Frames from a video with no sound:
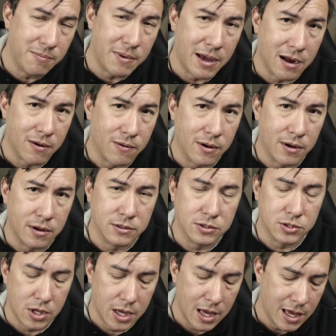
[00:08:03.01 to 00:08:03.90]

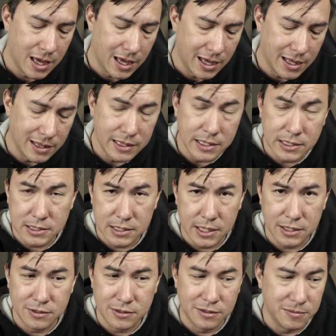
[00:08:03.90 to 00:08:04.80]
backgrounds in this
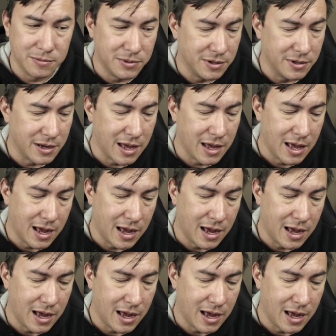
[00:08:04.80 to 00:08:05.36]
section of the book.